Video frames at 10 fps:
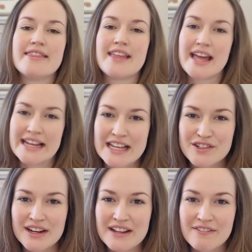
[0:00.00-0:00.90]
Then
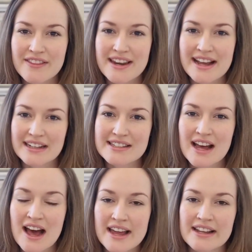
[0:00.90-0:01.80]
he's ready for the next
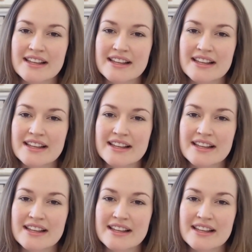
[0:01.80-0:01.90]
side.